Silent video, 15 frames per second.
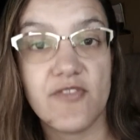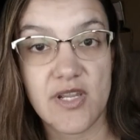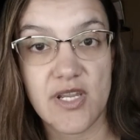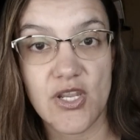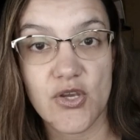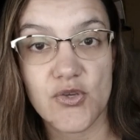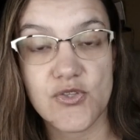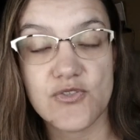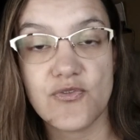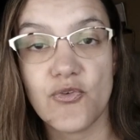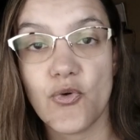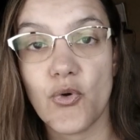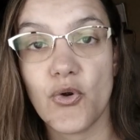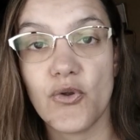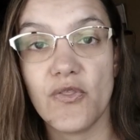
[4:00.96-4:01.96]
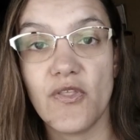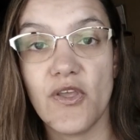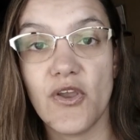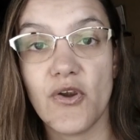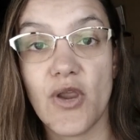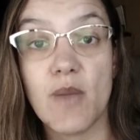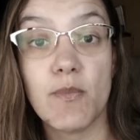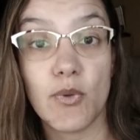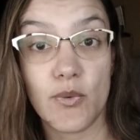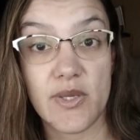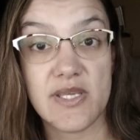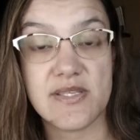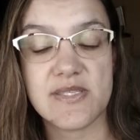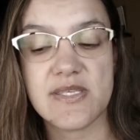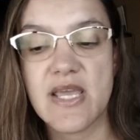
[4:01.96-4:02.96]
videos for their
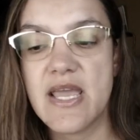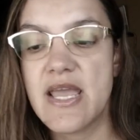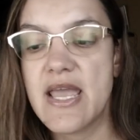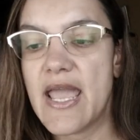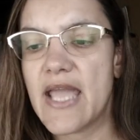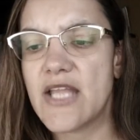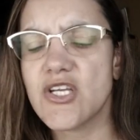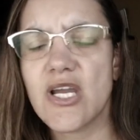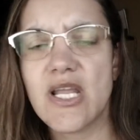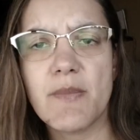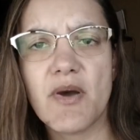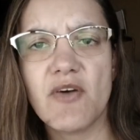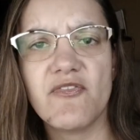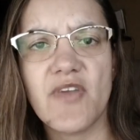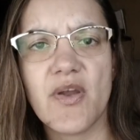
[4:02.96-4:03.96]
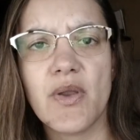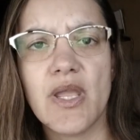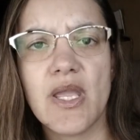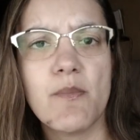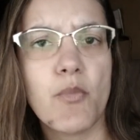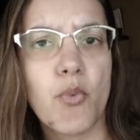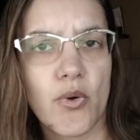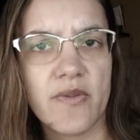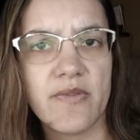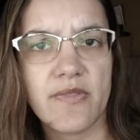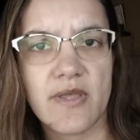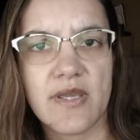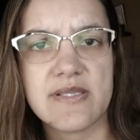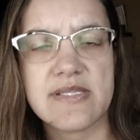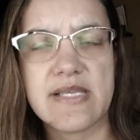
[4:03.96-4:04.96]
employees, and talking about very important
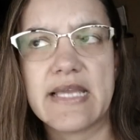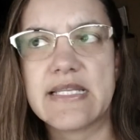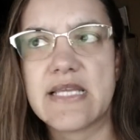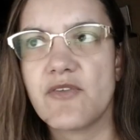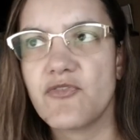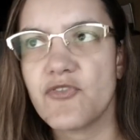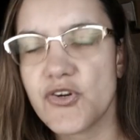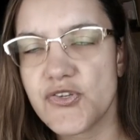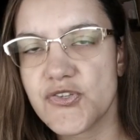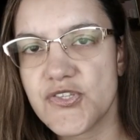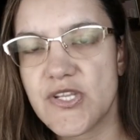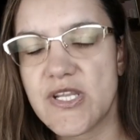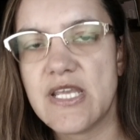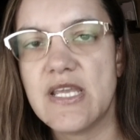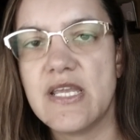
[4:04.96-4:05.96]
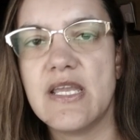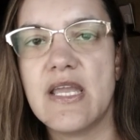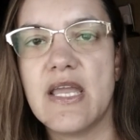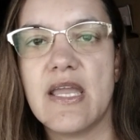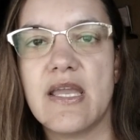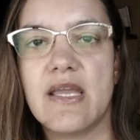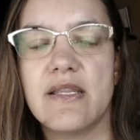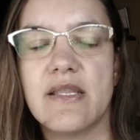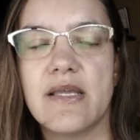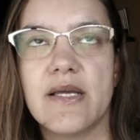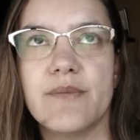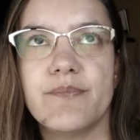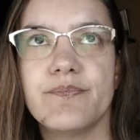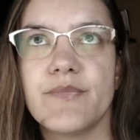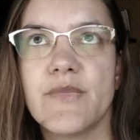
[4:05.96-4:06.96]
things like diversity
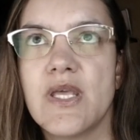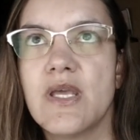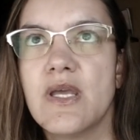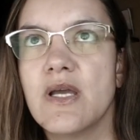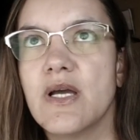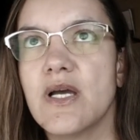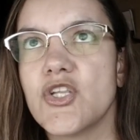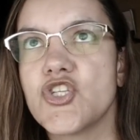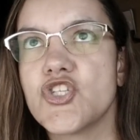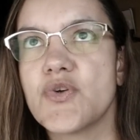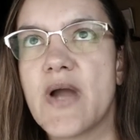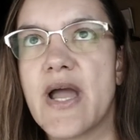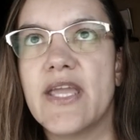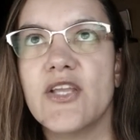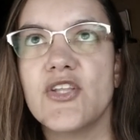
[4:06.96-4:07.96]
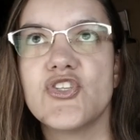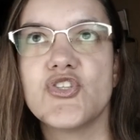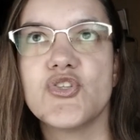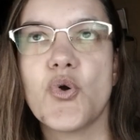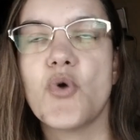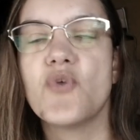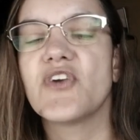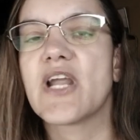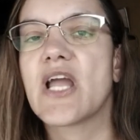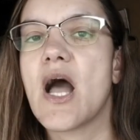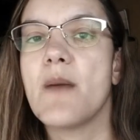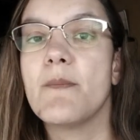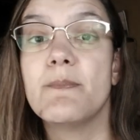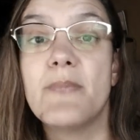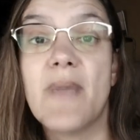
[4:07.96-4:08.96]
and trying to
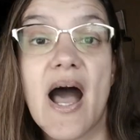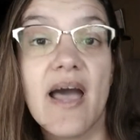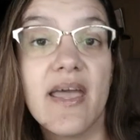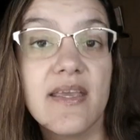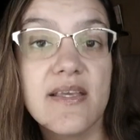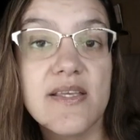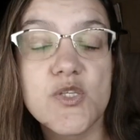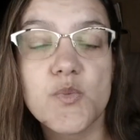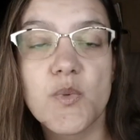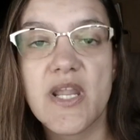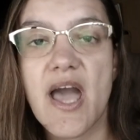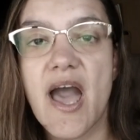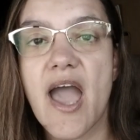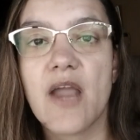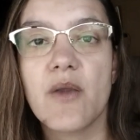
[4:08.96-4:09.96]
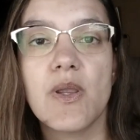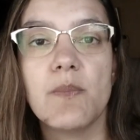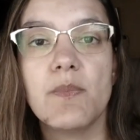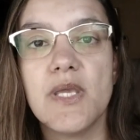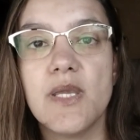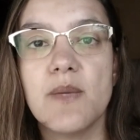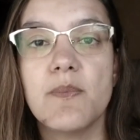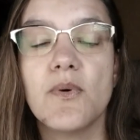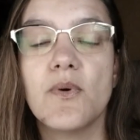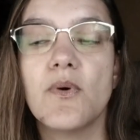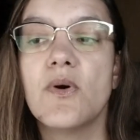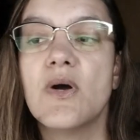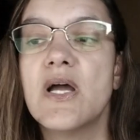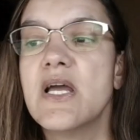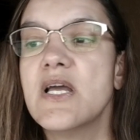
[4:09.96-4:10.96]
overcome bias when hiring
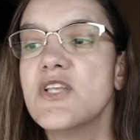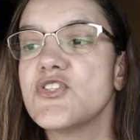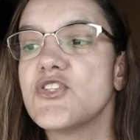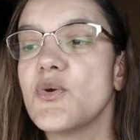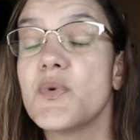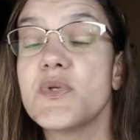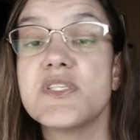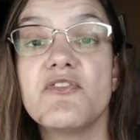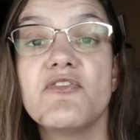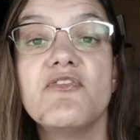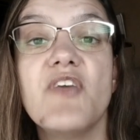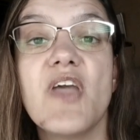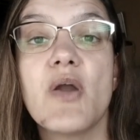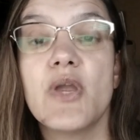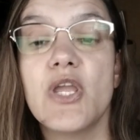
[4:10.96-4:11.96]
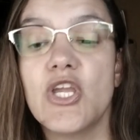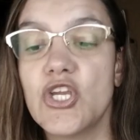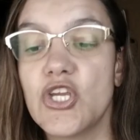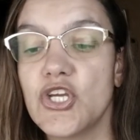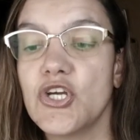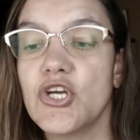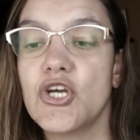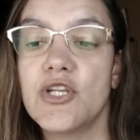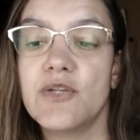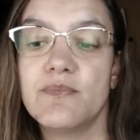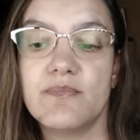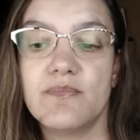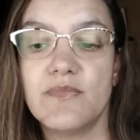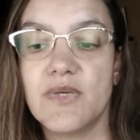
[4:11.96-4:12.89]
people. So it was a very good